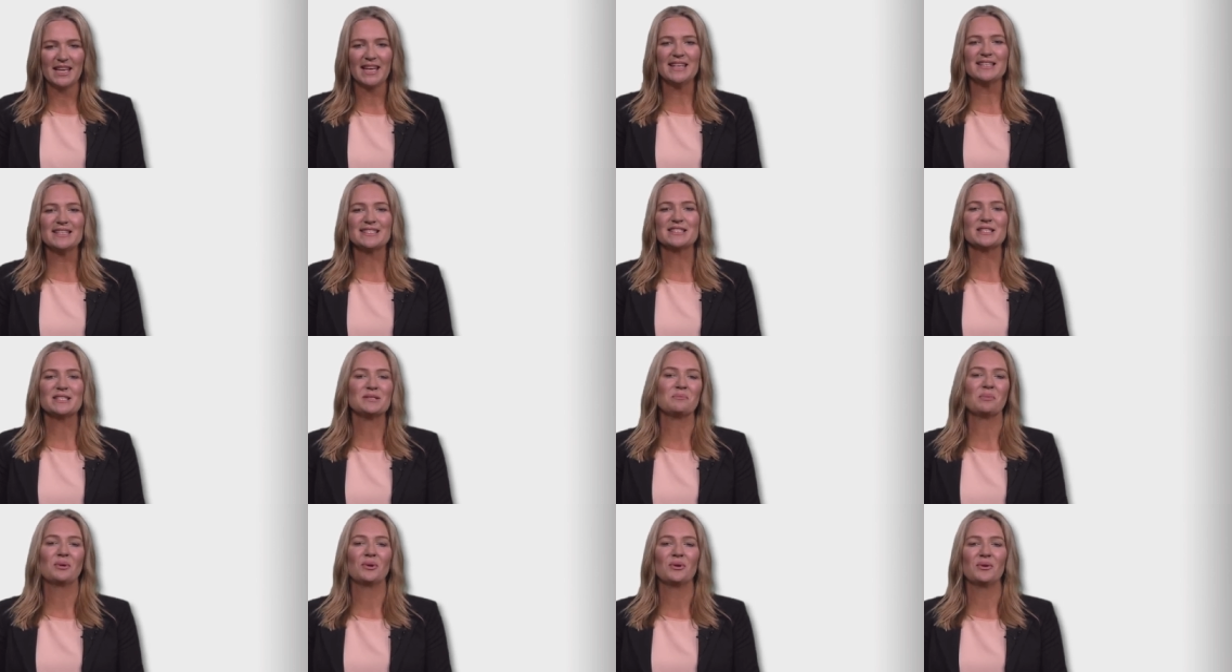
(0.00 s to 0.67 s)
It's
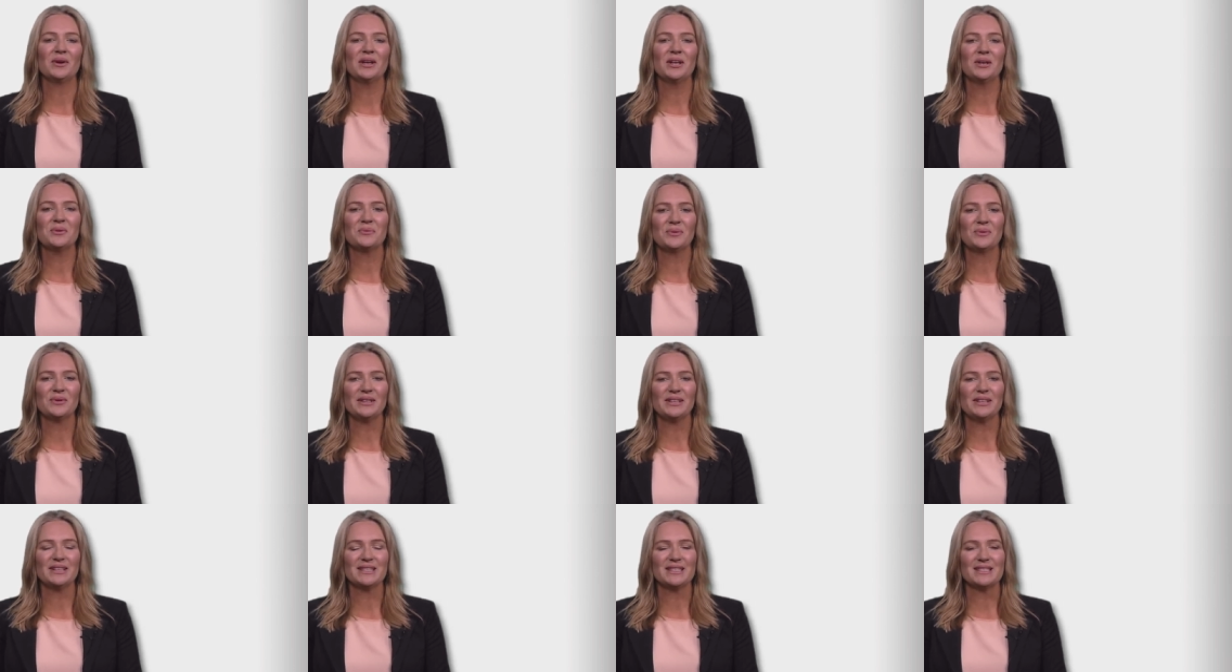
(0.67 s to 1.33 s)
the employee at
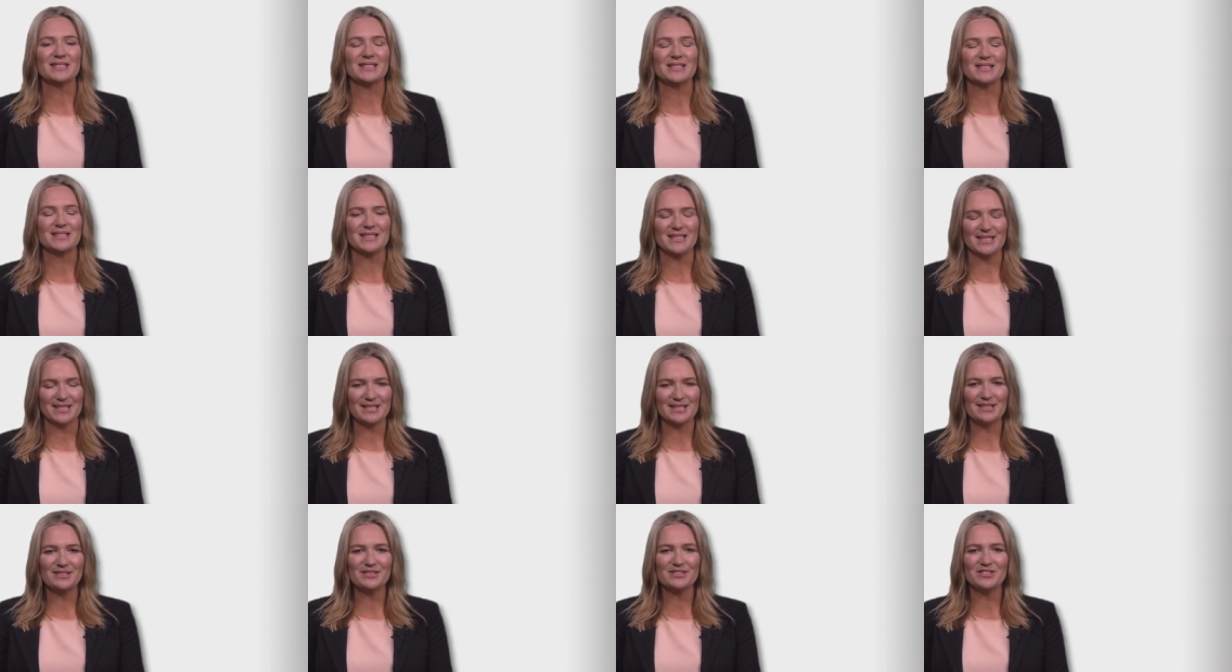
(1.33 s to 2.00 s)
work that's
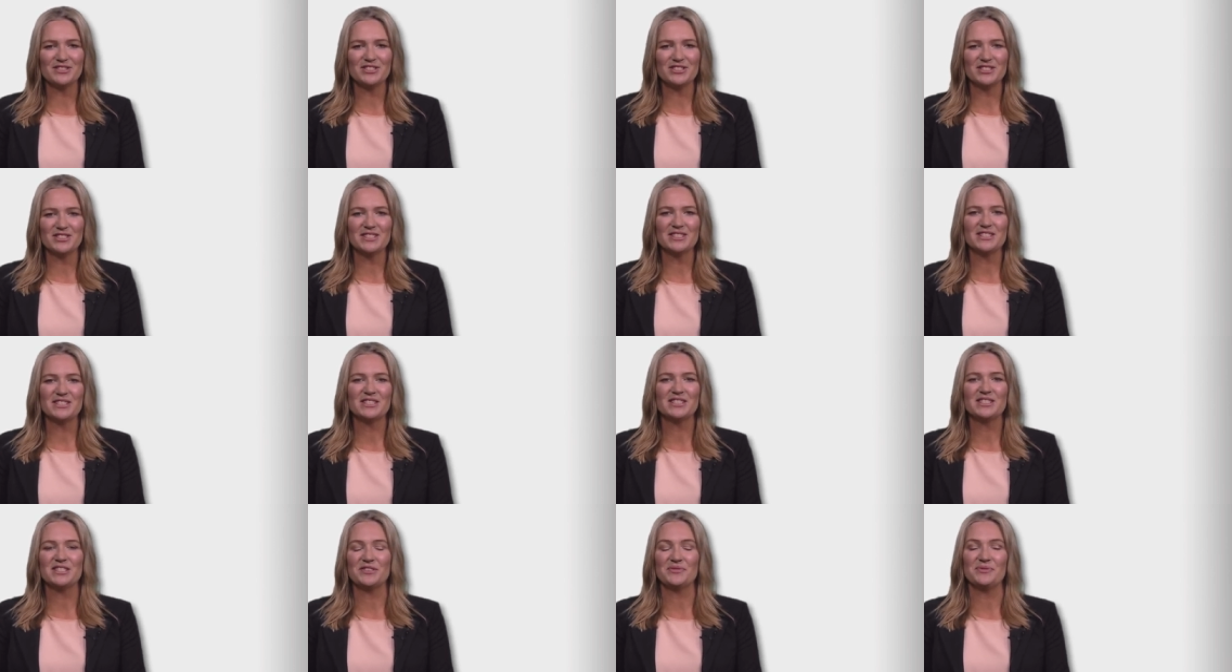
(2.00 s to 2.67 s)

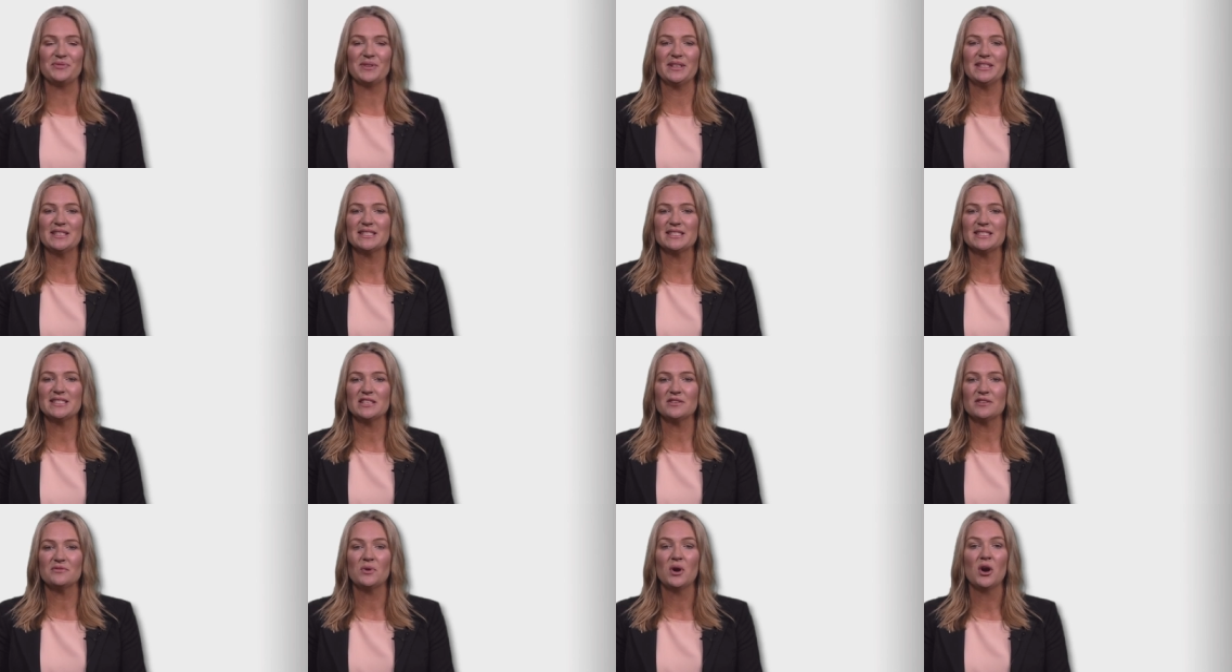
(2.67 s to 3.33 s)
disillusioned,
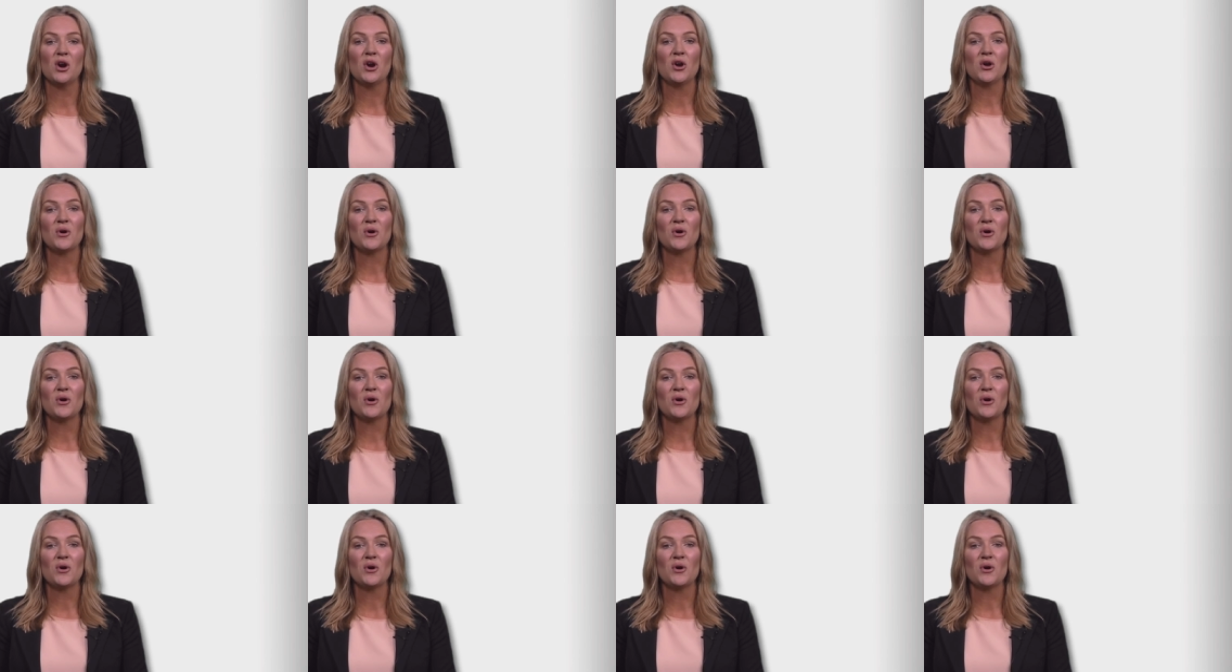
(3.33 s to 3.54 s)
defensive,